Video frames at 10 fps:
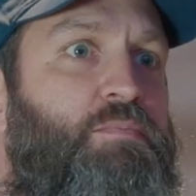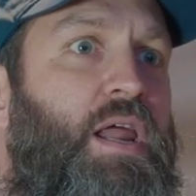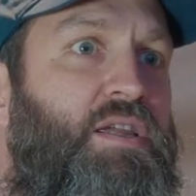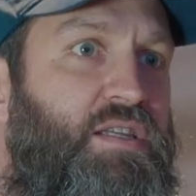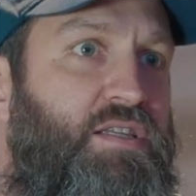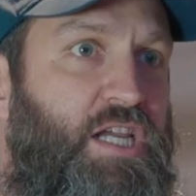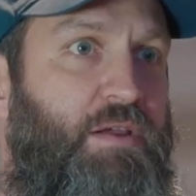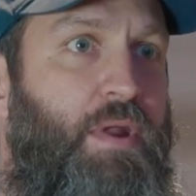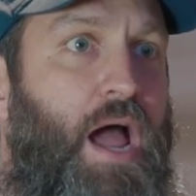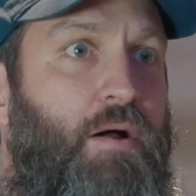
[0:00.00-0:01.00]
manage the
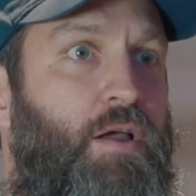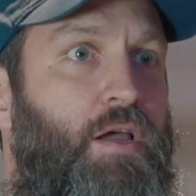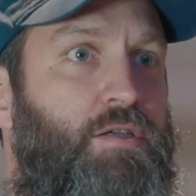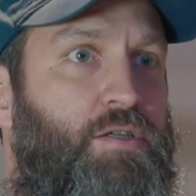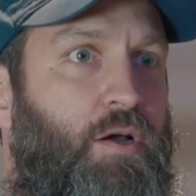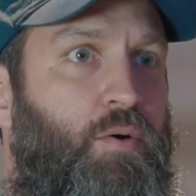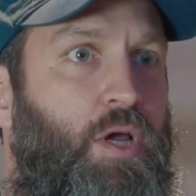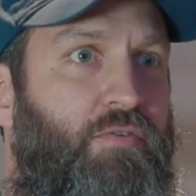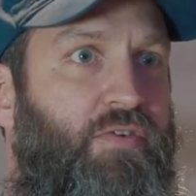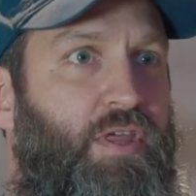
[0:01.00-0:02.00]
team now. So
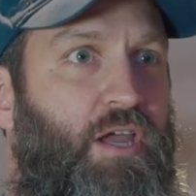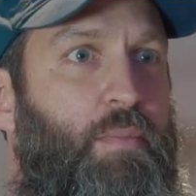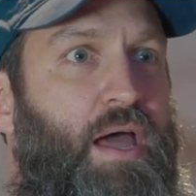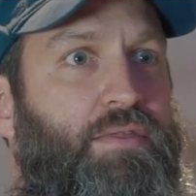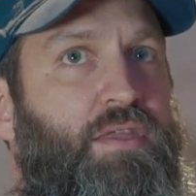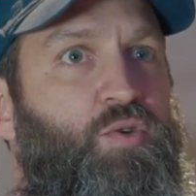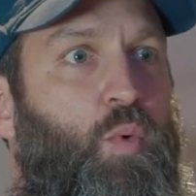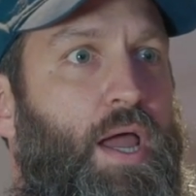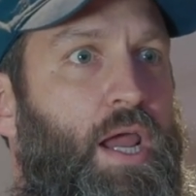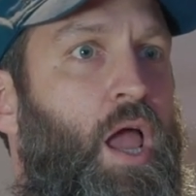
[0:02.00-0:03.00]
if you think about it this
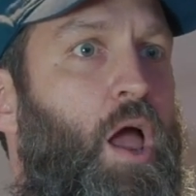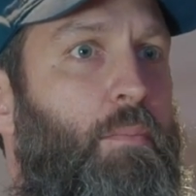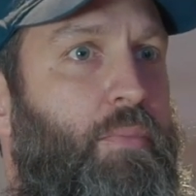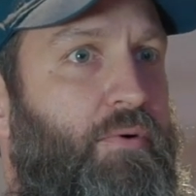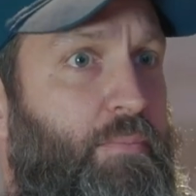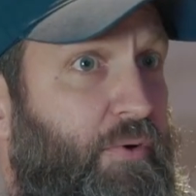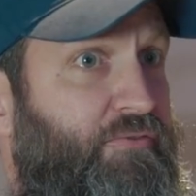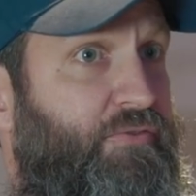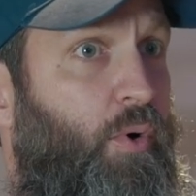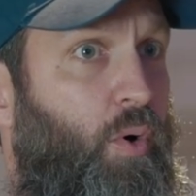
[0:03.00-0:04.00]
way,
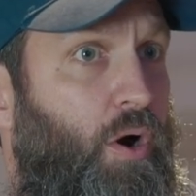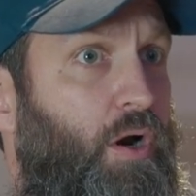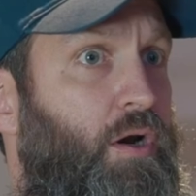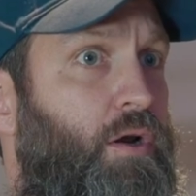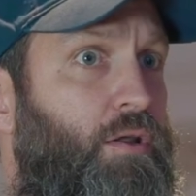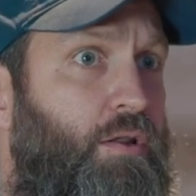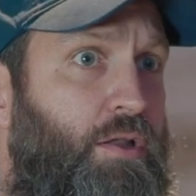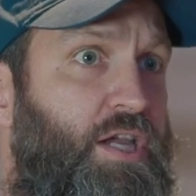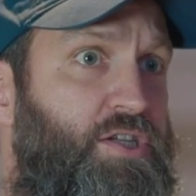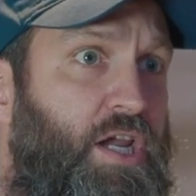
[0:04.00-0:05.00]
before the
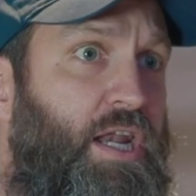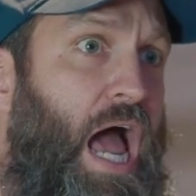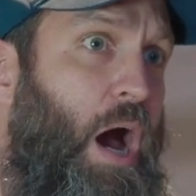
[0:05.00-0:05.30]
Legion,